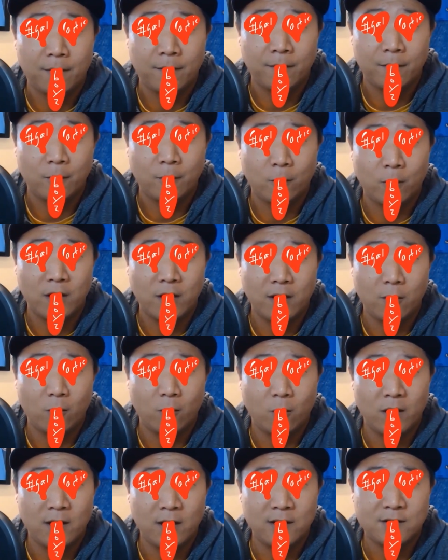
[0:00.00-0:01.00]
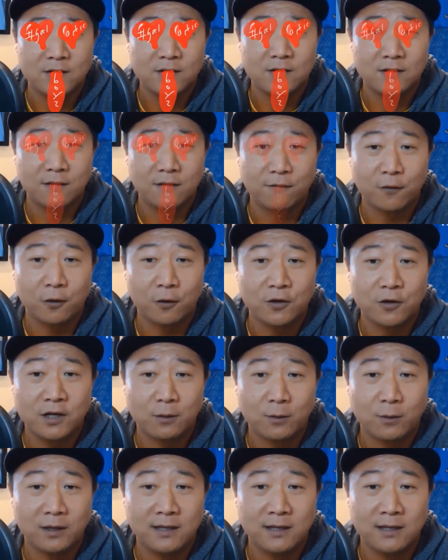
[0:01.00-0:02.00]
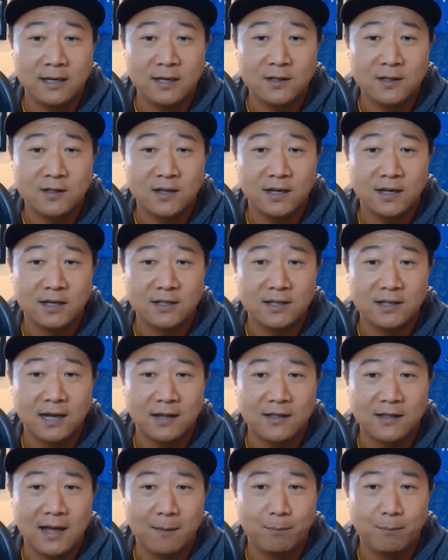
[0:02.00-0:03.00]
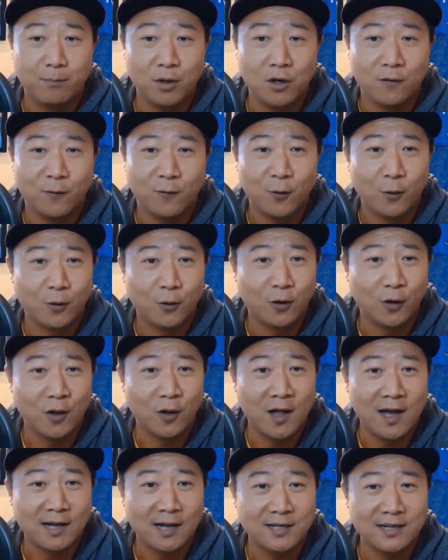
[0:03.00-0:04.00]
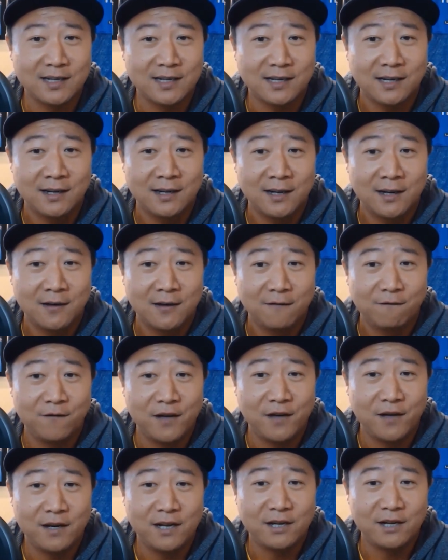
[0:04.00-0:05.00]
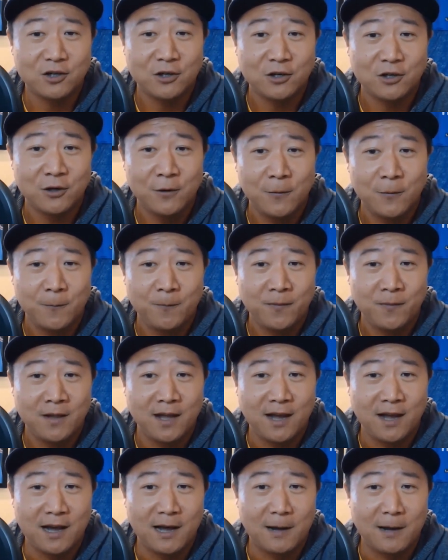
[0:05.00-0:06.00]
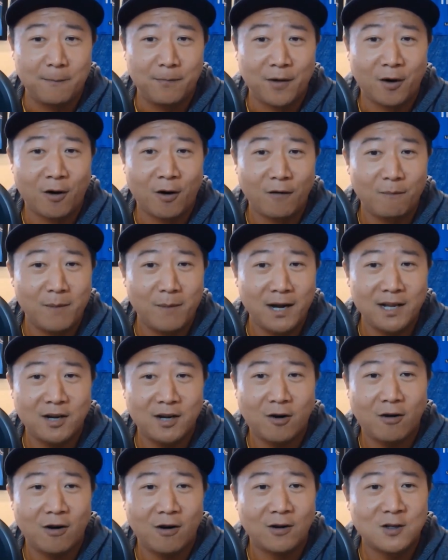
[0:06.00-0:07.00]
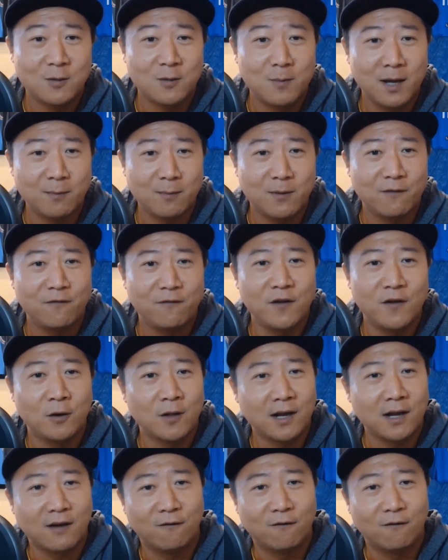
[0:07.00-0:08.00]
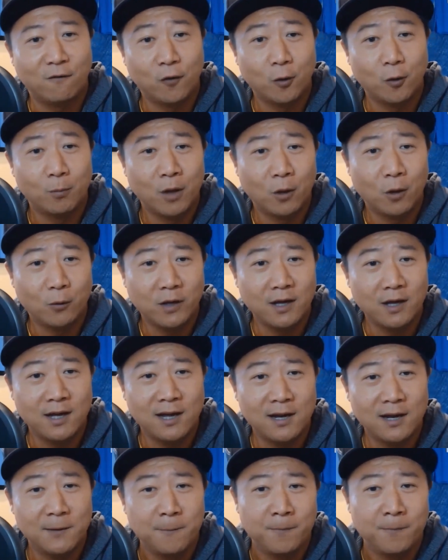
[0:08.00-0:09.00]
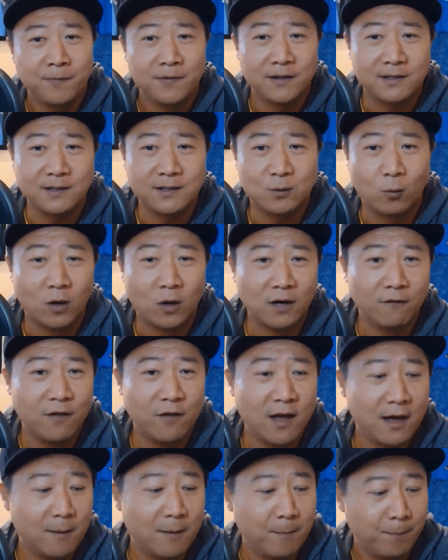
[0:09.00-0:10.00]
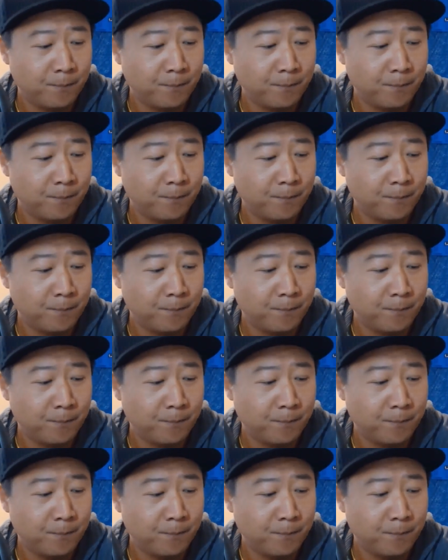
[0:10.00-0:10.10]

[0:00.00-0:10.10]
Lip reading: when it's the first year release and it's got that beautiful Galactic finish. There aren't many cards that make me feel like a full-blown kid. This is one of them.